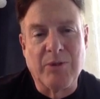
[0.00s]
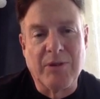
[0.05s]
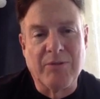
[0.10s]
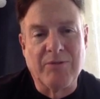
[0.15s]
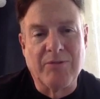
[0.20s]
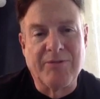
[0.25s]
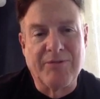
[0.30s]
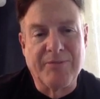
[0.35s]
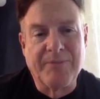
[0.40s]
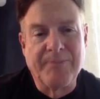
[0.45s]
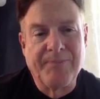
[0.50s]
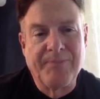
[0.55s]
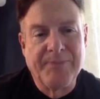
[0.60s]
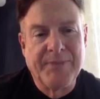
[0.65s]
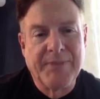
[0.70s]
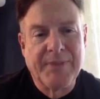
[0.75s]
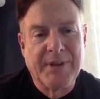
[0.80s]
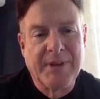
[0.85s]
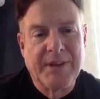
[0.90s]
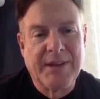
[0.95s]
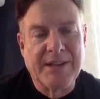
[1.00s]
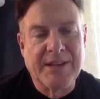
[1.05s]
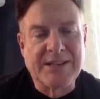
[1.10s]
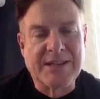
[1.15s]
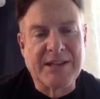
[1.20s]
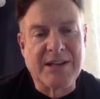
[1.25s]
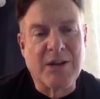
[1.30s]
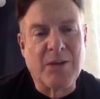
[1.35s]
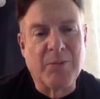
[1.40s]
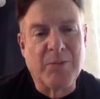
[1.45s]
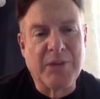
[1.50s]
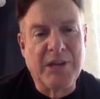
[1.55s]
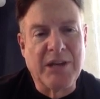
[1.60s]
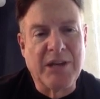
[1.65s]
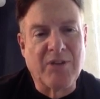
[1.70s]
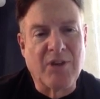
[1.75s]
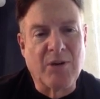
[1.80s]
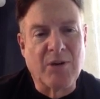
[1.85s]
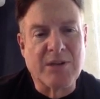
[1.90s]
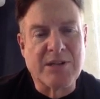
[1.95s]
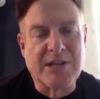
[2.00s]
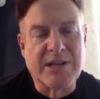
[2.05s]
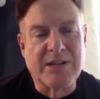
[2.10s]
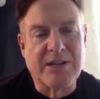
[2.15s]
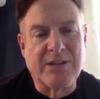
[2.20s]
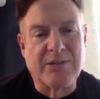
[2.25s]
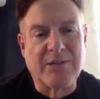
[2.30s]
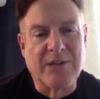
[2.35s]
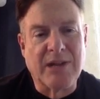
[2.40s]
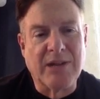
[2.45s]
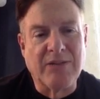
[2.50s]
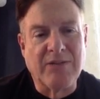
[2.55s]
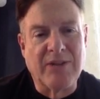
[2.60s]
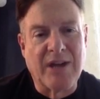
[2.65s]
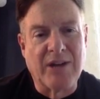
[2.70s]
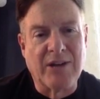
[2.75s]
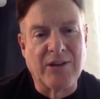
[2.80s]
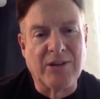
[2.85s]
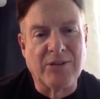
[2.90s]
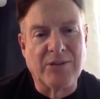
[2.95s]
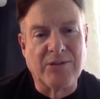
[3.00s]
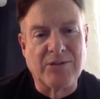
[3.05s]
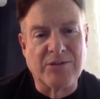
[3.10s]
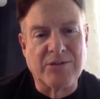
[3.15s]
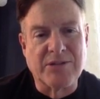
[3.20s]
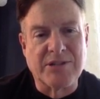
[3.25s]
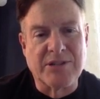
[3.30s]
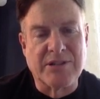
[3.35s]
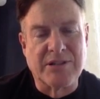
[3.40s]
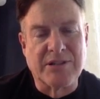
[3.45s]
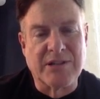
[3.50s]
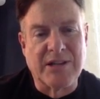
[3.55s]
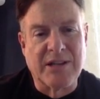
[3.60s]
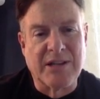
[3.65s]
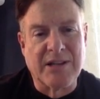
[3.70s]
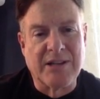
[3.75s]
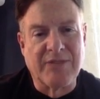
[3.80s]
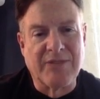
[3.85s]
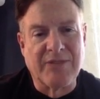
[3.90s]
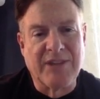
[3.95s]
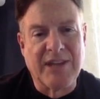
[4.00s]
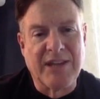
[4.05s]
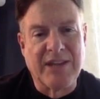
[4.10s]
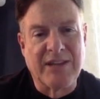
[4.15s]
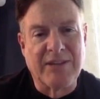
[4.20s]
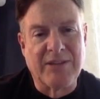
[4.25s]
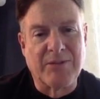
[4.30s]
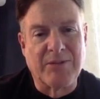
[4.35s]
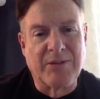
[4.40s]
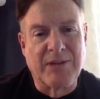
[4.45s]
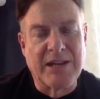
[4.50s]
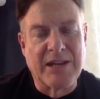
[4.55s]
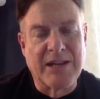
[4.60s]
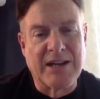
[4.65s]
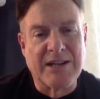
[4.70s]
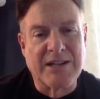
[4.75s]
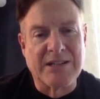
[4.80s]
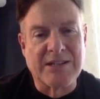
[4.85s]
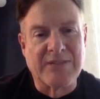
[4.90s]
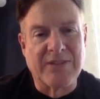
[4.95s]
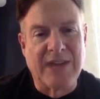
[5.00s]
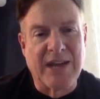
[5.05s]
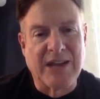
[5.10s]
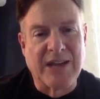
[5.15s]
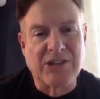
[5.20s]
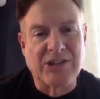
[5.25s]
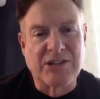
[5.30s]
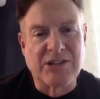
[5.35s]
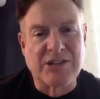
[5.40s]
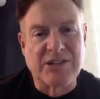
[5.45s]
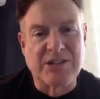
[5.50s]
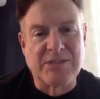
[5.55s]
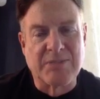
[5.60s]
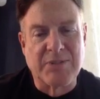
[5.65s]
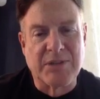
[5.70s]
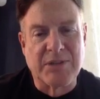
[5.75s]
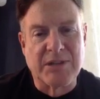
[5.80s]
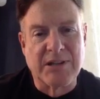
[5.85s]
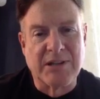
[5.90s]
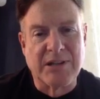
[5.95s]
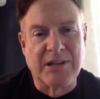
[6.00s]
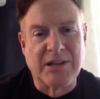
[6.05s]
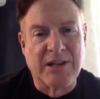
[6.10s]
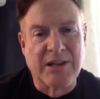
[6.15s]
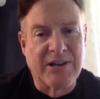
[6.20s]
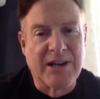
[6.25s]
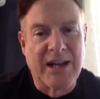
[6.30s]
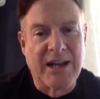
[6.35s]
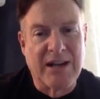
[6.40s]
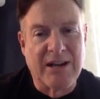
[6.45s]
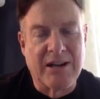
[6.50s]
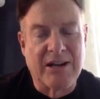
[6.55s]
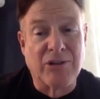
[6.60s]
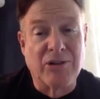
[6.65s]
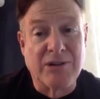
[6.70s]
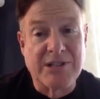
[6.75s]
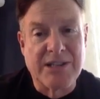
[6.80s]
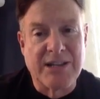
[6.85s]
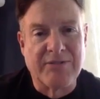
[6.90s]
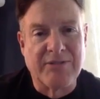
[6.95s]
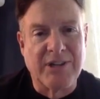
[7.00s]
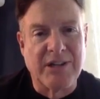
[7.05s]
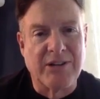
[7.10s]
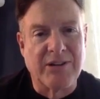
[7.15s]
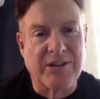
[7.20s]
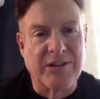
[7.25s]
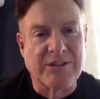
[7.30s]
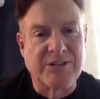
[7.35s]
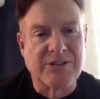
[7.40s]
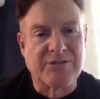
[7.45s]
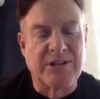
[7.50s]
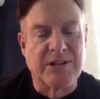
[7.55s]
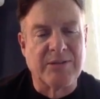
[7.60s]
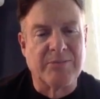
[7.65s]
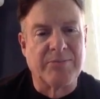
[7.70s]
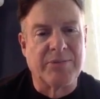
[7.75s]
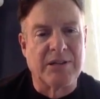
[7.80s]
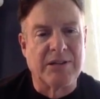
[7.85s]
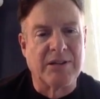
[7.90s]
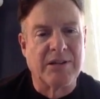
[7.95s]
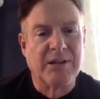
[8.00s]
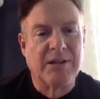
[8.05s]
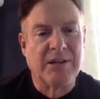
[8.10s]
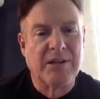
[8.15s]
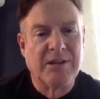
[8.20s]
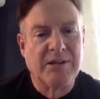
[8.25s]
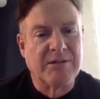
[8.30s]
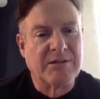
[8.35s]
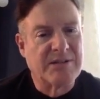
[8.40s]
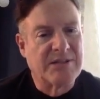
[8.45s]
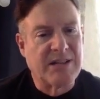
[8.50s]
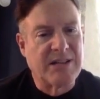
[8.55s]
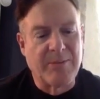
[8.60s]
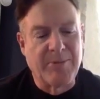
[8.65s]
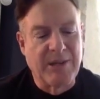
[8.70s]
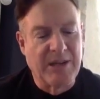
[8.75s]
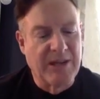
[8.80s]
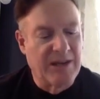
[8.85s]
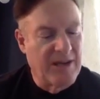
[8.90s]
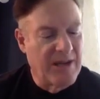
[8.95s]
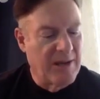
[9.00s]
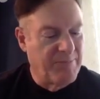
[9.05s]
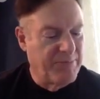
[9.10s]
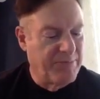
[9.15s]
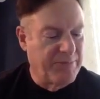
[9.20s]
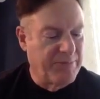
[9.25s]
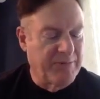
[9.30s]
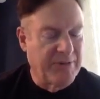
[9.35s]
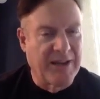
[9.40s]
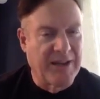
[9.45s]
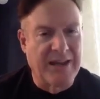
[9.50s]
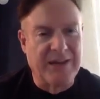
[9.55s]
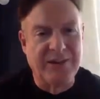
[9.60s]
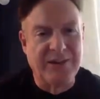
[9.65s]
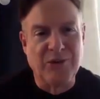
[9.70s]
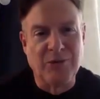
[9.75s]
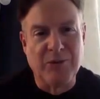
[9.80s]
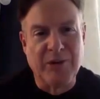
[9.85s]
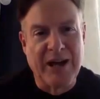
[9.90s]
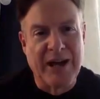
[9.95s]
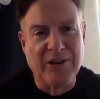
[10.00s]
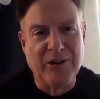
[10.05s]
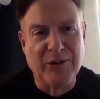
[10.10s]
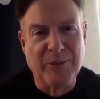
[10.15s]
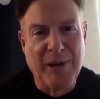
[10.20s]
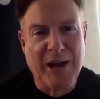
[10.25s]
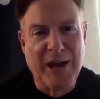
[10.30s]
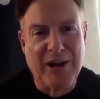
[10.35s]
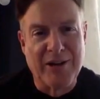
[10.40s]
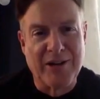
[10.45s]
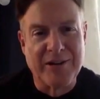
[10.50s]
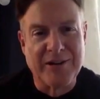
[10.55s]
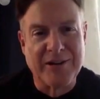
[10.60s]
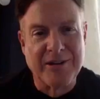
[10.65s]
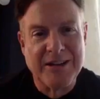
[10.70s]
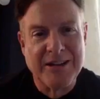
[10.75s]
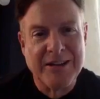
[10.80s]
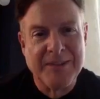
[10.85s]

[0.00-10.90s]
we've, as a company, have always had the right values and have taken the right kinds of actions, but in our 170-year history, but stepping it up, we got to do better.